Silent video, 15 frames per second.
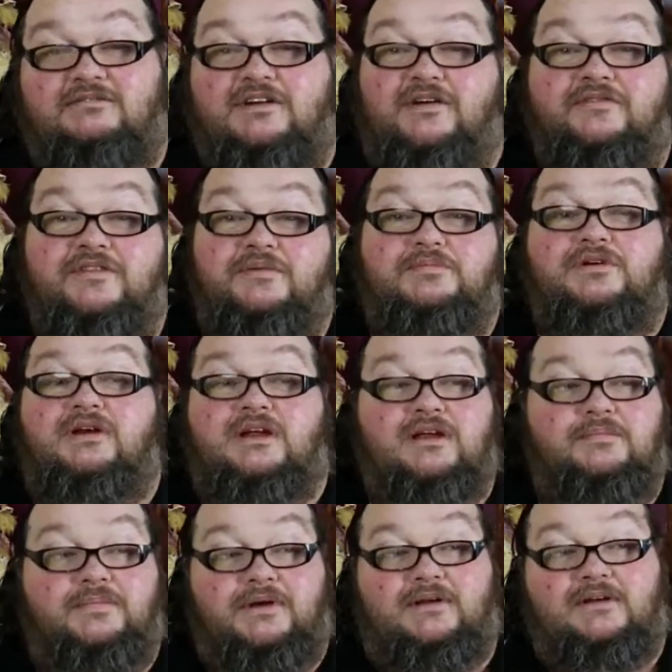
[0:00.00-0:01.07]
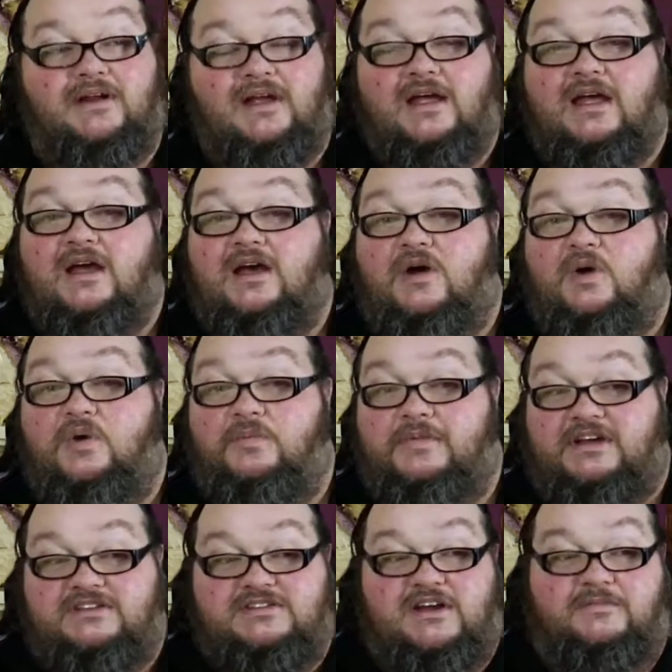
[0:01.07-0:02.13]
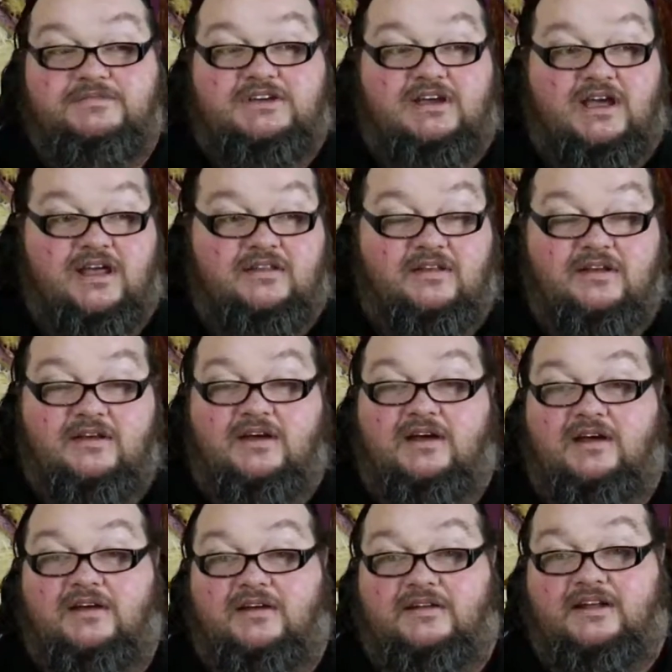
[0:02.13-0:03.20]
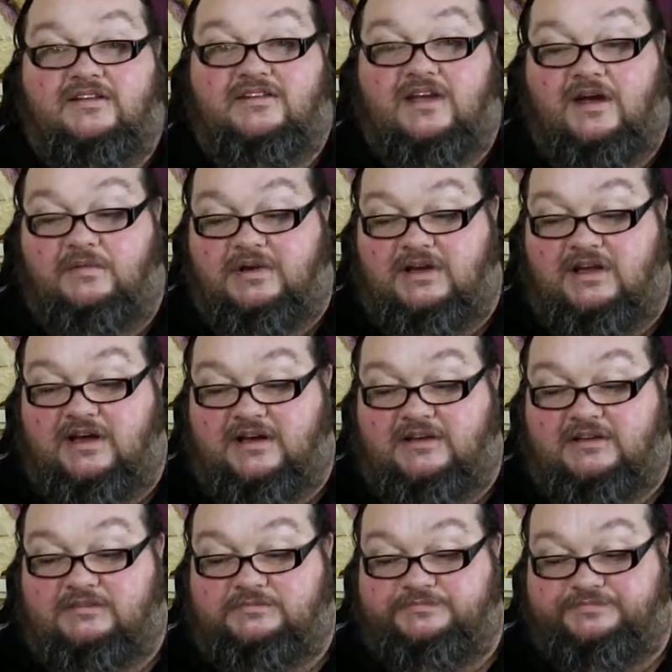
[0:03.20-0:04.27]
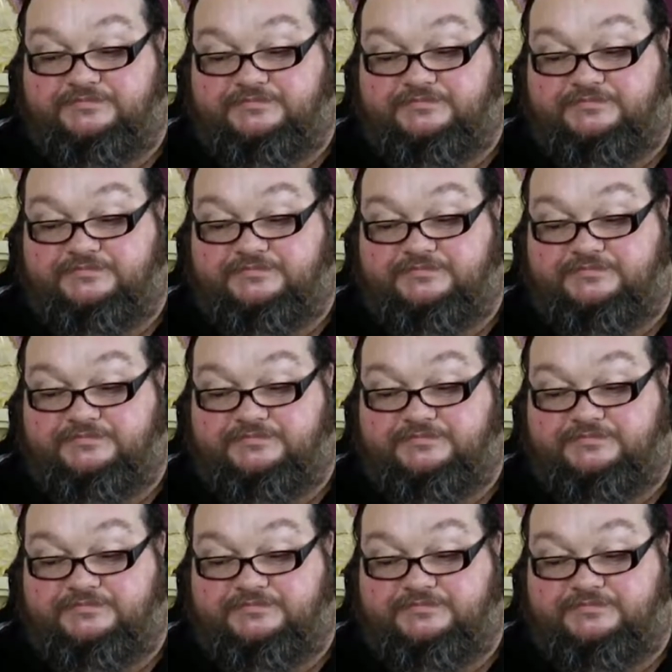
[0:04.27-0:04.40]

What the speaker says: of the breed, but all mixed up together. That's how we like it.